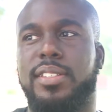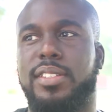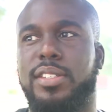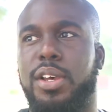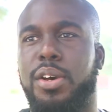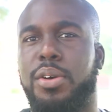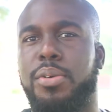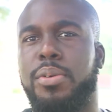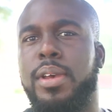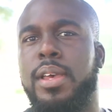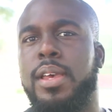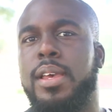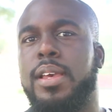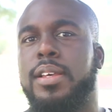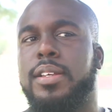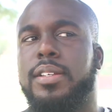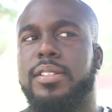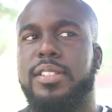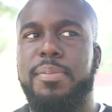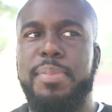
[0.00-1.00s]
So
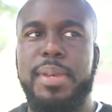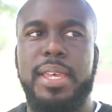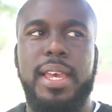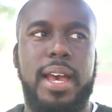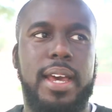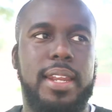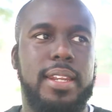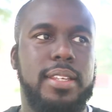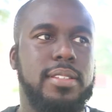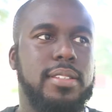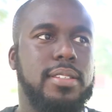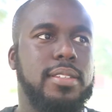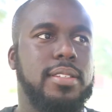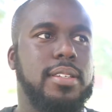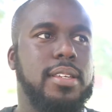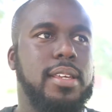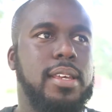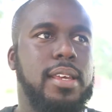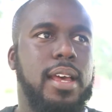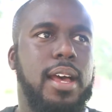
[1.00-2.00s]
to be honest,
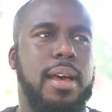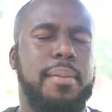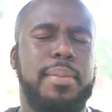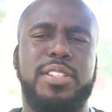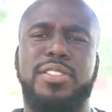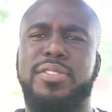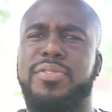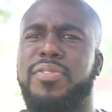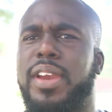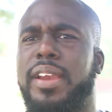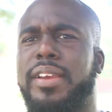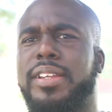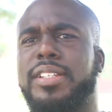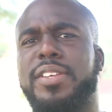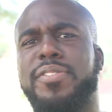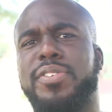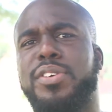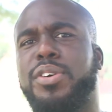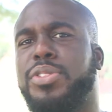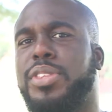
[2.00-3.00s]
it's a very
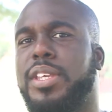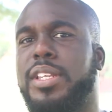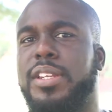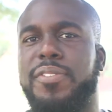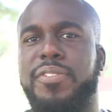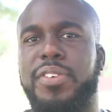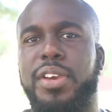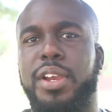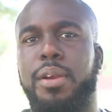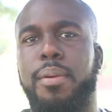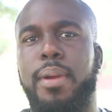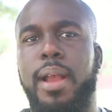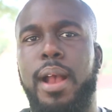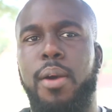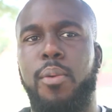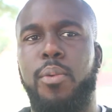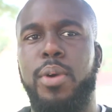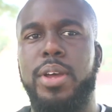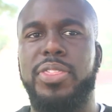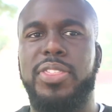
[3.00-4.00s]
difficult thing to figure
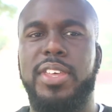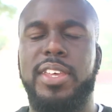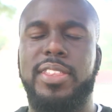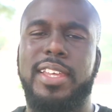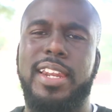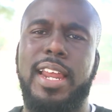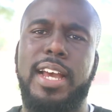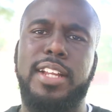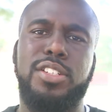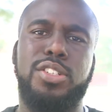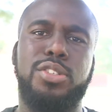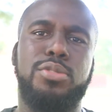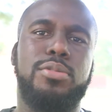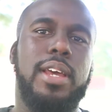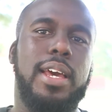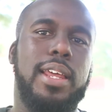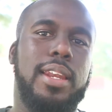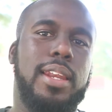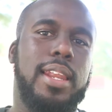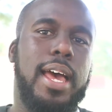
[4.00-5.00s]
out. One thing that I do
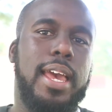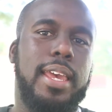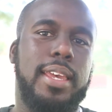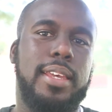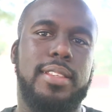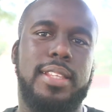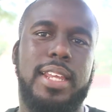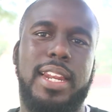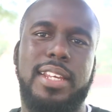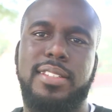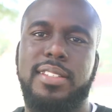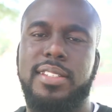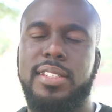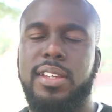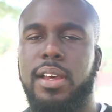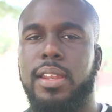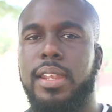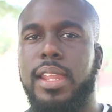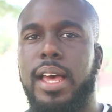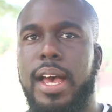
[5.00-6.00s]
not like that I see
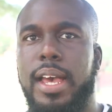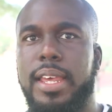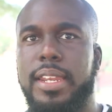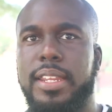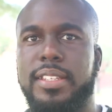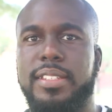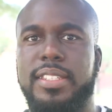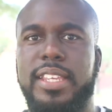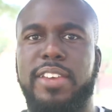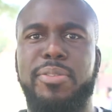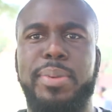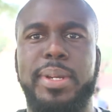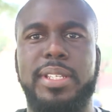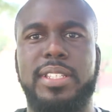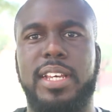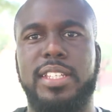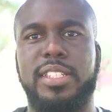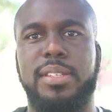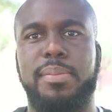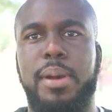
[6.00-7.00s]
online is everybody
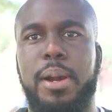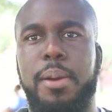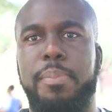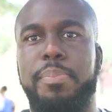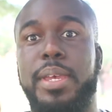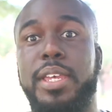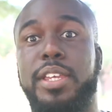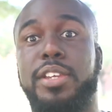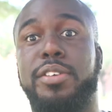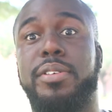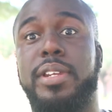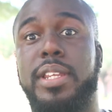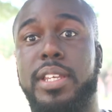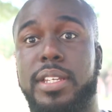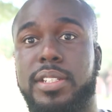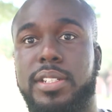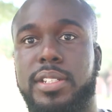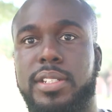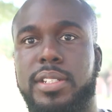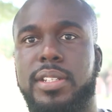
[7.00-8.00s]
talks about pick your
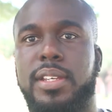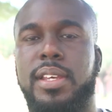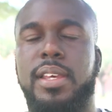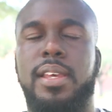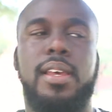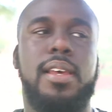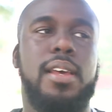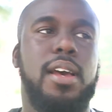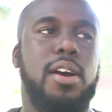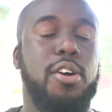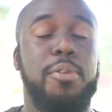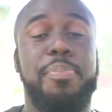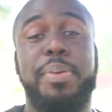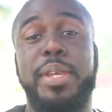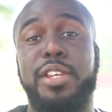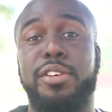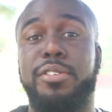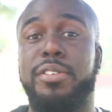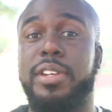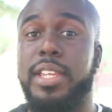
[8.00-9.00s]
niche or
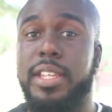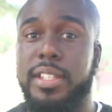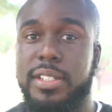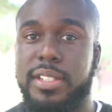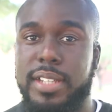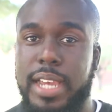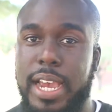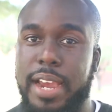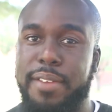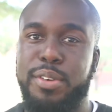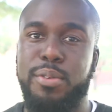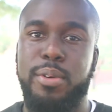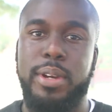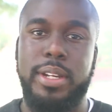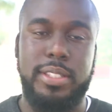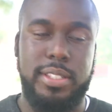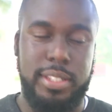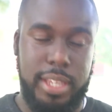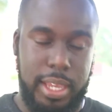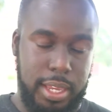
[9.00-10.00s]
pick your niche, however you want
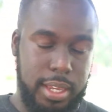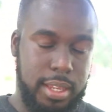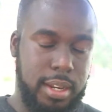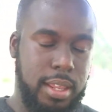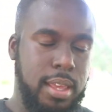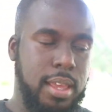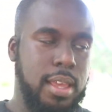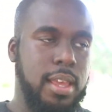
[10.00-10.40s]
to say it.